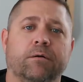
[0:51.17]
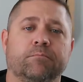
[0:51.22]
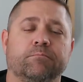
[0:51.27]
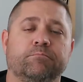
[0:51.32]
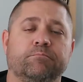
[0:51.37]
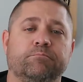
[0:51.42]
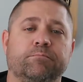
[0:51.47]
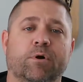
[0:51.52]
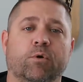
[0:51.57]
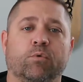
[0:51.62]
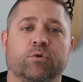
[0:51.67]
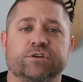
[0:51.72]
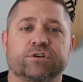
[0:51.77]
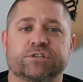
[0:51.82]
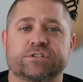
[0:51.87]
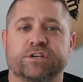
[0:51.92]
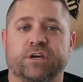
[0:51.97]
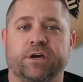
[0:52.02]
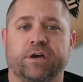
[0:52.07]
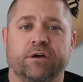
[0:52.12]
But we're just
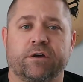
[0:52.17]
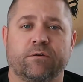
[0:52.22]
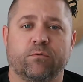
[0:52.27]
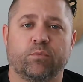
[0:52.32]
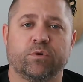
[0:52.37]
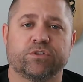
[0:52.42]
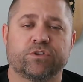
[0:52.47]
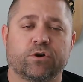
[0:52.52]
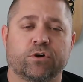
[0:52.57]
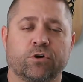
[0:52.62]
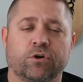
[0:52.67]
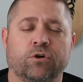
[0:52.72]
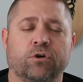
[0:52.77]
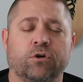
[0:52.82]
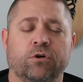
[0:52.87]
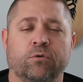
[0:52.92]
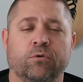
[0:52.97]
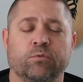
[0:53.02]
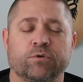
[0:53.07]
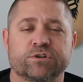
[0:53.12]
with
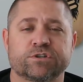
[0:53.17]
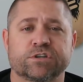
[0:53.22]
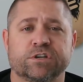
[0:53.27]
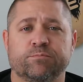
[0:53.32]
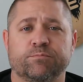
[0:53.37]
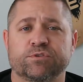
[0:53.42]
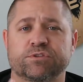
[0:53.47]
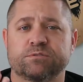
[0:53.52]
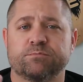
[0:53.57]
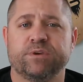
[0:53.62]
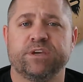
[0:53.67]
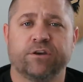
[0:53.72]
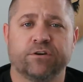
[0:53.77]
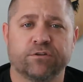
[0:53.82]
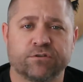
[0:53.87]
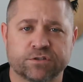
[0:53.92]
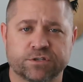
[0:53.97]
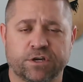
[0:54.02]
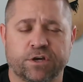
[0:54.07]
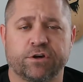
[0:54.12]
her. We're just gonna put some
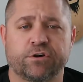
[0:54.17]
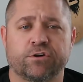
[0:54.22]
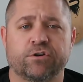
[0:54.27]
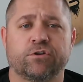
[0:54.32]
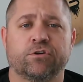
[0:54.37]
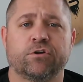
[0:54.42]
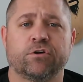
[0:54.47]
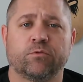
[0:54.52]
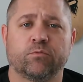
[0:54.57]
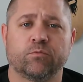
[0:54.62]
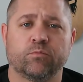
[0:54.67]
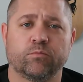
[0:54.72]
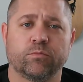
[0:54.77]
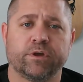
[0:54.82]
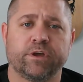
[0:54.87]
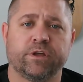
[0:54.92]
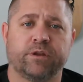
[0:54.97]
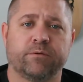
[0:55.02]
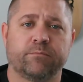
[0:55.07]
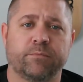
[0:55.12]
ears on her,
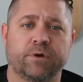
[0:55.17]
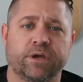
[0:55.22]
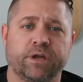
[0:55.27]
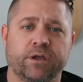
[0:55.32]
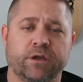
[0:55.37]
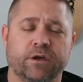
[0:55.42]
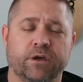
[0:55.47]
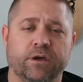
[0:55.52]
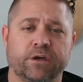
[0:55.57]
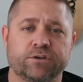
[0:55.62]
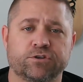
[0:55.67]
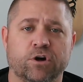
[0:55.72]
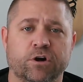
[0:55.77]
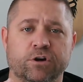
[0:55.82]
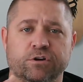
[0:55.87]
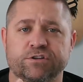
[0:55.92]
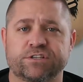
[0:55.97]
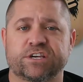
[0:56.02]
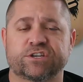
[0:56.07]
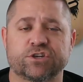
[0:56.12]
and my
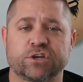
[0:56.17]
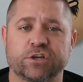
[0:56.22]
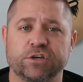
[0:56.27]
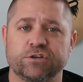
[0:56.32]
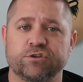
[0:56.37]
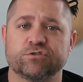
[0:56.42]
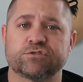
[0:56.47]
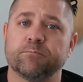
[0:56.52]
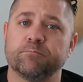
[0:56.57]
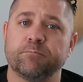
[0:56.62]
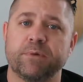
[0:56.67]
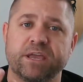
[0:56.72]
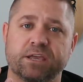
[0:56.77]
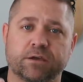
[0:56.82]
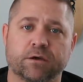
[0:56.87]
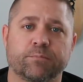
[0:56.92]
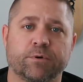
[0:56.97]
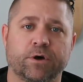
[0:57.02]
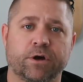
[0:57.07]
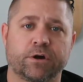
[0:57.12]
daughter's actually gonna do some
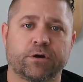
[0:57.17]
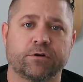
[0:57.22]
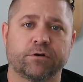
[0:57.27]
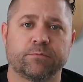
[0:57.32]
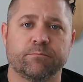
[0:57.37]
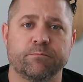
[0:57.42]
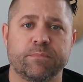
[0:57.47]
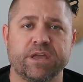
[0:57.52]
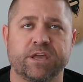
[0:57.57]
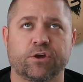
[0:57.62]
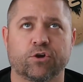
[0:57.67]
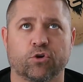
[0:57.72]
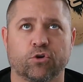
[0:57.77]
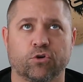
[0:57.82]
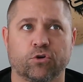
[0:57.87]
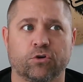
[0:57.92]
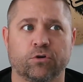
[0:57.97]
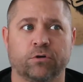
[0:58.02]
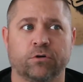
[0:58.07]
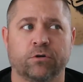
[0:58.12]
makeup on her to make
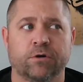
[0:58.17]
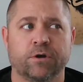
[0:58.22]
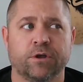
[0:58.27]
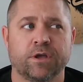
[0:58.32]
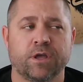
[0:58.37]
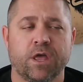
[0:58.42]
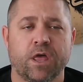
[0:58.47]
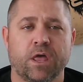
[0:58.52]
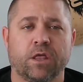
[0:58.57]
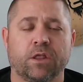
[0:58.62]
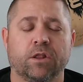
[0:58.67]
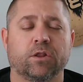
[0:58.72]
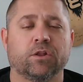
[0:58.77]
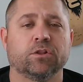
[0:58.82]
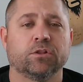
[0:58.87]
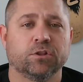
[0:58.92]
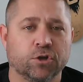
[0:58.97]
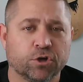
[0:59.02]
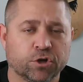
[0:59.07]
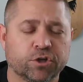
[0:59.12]
her
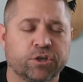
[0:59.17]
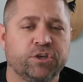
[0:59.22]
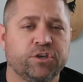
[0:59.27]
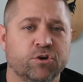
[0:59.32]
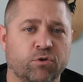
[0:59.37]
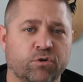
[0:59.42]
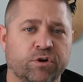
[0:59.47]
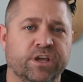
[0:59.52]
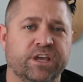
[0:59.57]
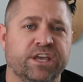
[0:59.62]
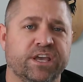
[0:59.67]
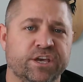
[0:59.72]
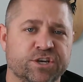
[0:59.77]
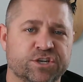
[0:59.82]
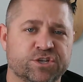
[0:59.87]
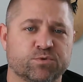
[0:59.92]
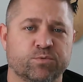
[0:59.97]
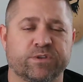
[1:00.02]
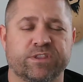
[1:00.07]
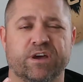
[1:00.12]
look
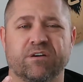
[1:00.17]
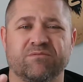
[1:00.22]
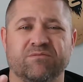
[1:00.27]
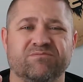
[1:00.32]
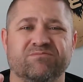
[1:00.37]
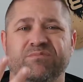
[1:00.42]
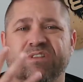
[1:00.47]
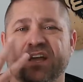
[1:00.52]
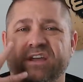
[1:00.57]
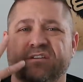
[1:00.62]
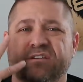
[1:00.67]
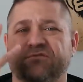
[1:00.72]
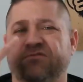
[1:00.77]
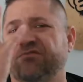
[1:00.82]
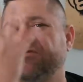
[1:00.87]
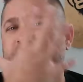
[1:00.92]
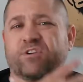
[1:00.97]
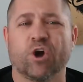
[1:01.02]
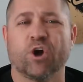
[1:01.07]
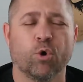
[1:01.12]
Yoda-ish without like
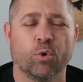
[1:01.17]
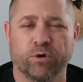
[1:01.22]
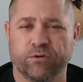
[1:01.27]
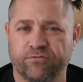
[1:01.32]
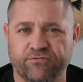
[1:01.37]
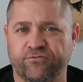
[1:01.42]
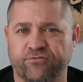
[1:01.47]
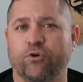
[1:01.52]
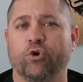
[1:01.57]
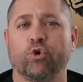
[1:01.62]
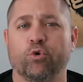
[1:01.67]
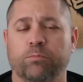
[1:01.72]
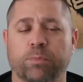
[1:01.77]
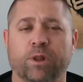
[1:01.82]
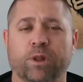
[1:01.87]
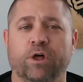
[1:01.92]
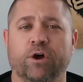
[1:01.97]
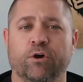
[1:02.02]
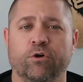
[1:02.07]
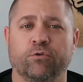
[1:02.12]
going full
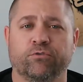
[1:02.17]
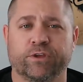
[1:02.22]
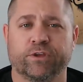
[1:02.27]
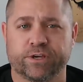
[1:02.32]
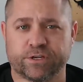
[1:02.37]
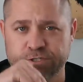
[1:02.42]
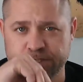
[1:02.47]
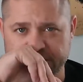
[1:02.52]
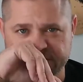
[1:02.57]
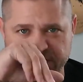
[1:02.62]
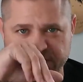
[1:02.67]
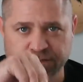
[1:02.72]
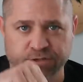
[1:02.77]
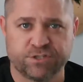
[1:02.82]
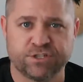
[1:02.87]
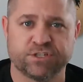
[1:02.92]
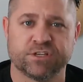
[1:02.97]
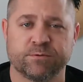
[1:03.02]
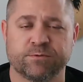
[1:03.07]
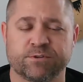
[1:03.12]
blown. Like she's
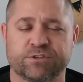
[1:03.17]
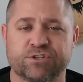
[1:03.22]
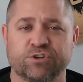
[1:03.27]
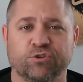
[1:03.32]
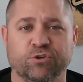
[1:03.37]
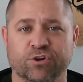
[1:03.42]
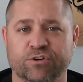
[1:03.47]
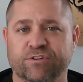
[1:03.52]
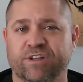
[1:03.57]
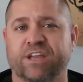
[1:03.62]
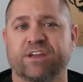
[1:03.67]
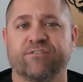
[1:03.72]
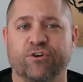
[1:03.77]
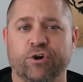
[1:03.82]
gonna still look like a very